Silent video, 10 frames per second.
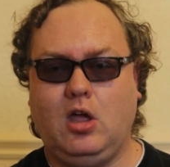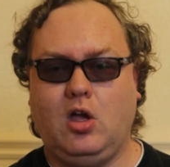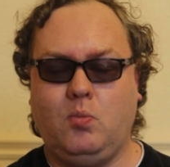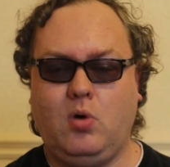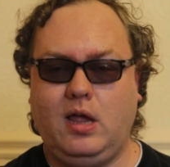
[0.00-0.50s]

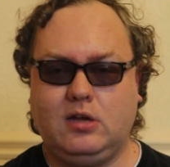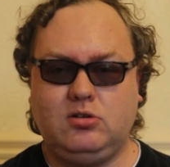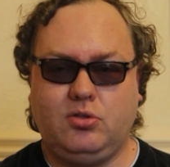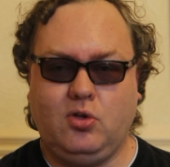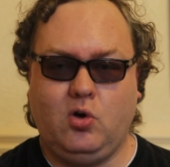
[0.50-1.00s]
And what I
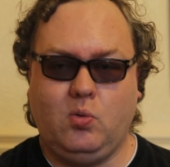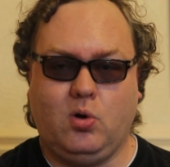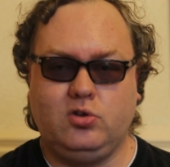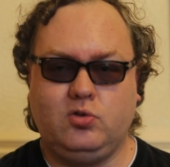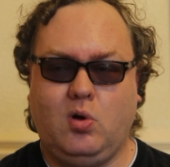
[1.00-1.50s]
actually thought
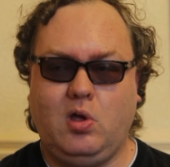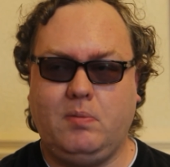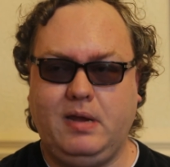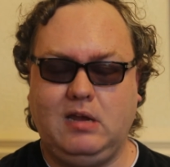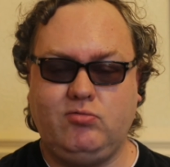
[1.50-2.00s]
was, what
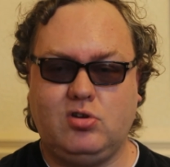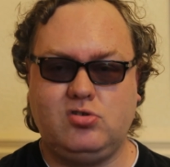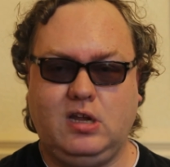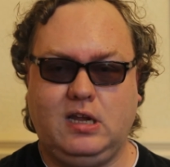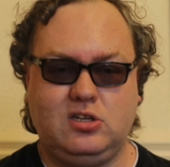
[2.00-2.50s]
would be
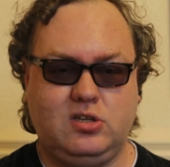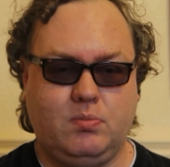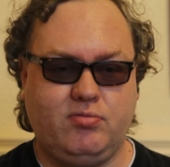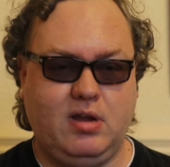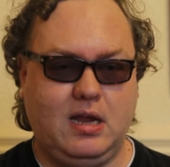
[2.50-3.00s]
interesting is to
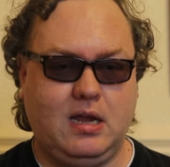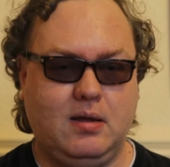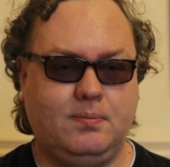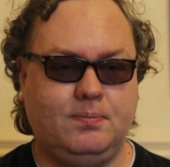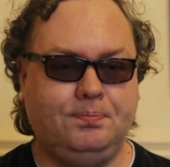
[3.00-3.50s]

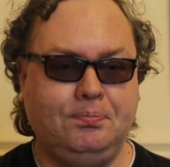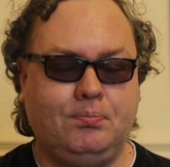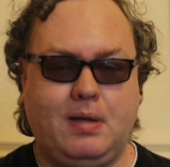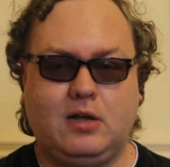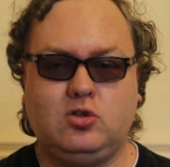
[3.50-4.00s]
break
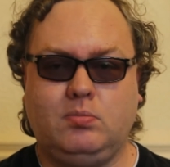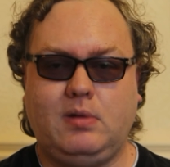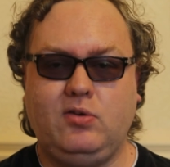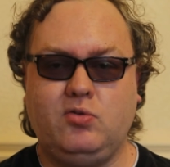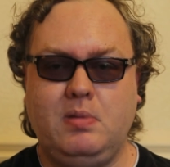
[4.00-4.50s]
back
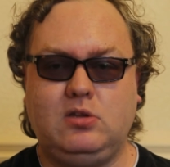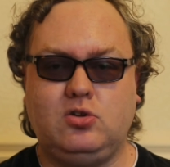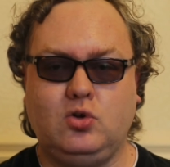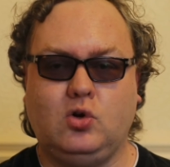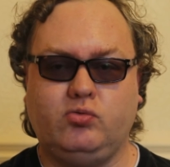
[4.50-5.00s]
sometimes
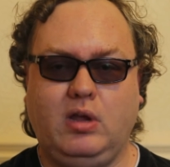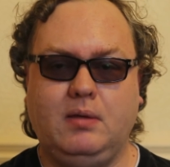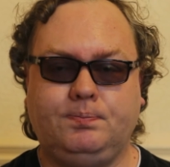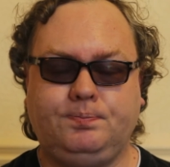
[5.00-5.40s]
mid-story.